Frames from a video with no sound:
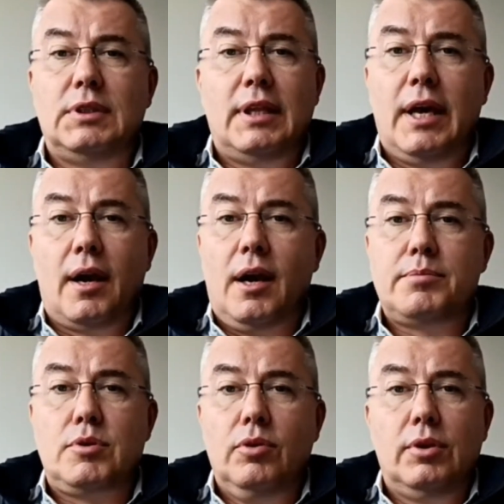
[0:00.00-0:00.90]
they are
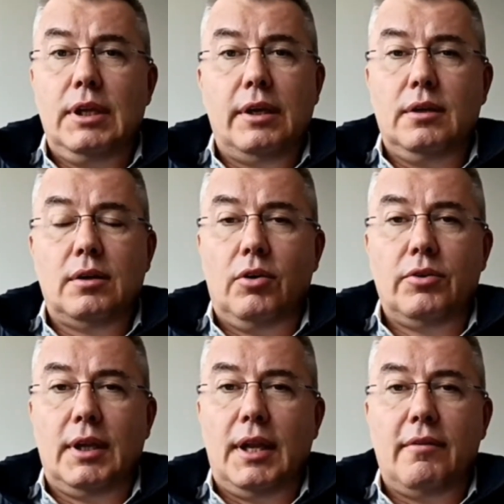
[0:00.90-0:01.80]
absolutely on
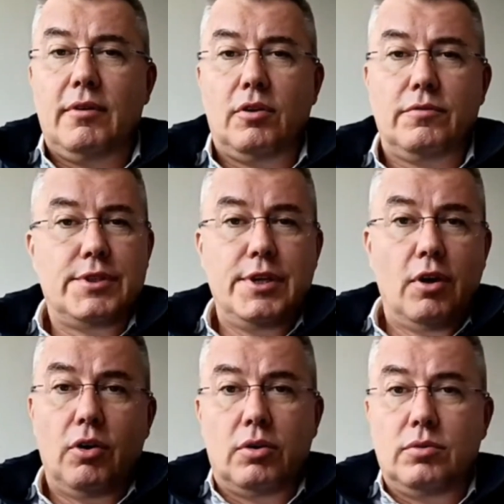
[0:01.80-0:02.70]
the level of
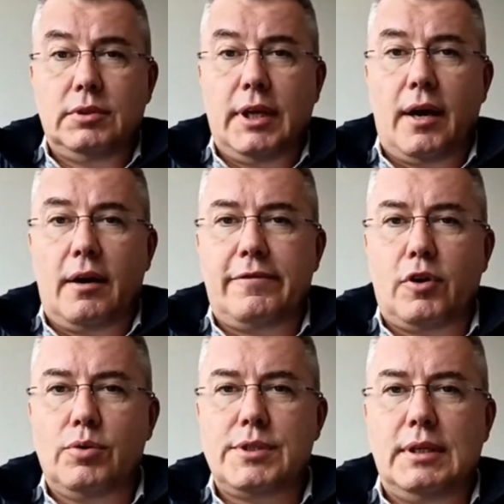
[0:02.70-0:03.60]
zero. They are
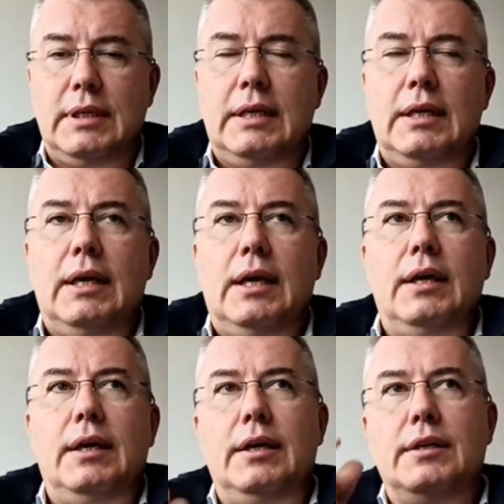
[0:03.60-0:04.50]
frozen.
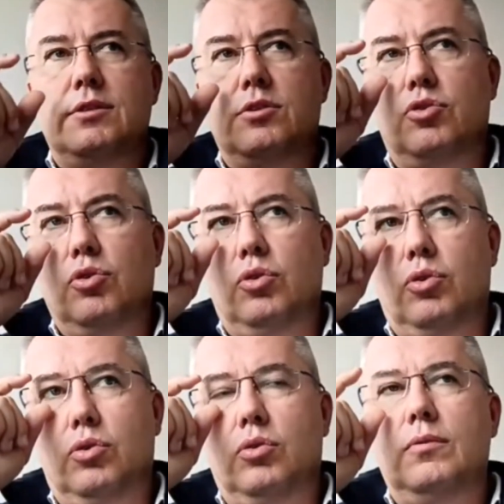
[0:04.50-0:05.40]
It's
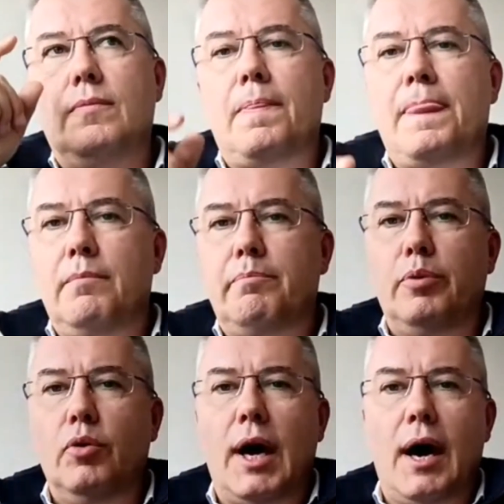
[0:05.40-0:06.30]
to
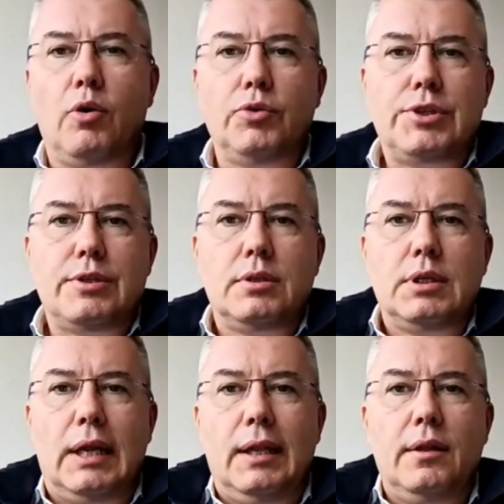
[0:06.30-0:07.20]
put out
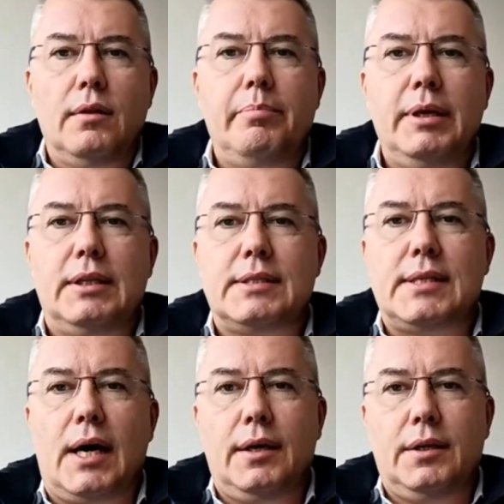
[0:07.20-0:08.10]
a little bit
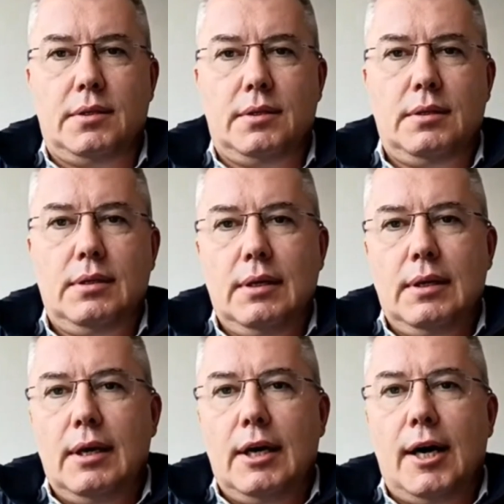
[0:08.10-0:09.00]
aside
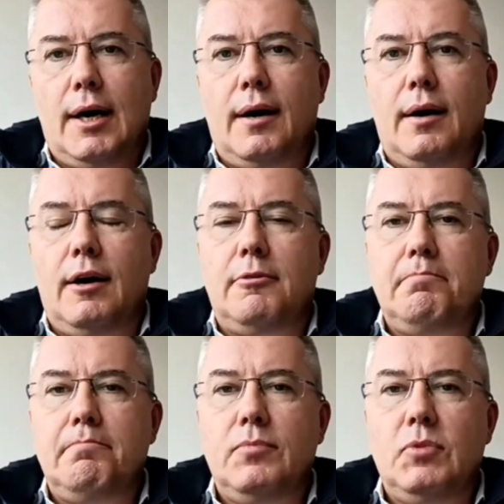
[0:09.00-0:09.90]

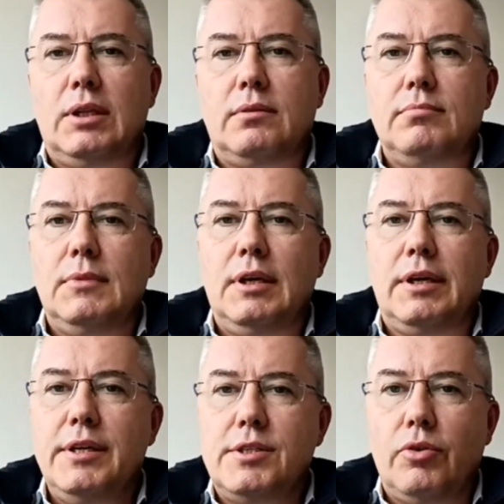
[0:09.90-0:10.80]
the
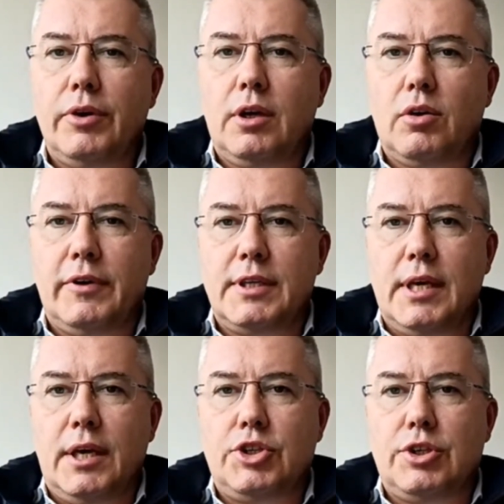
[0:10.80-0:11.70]
history
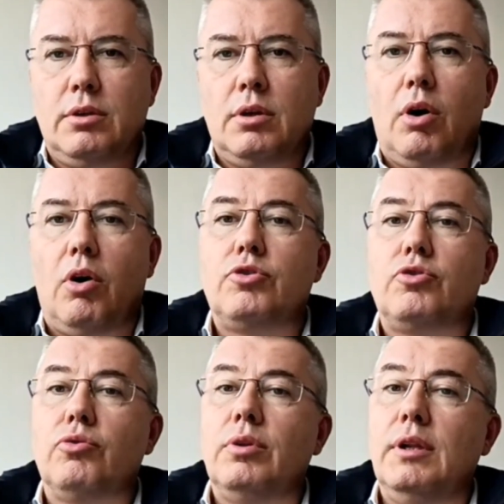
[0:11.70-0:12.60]
conversation, or
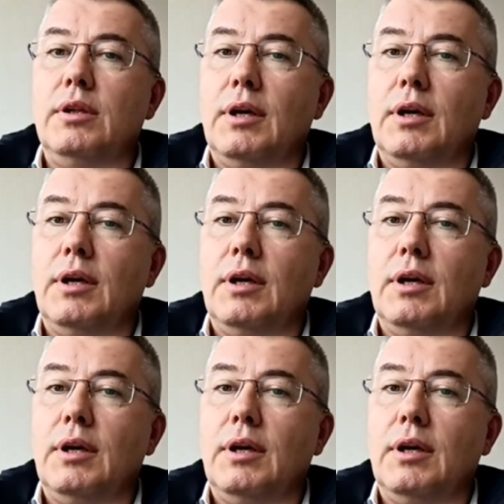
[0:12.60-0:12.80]
to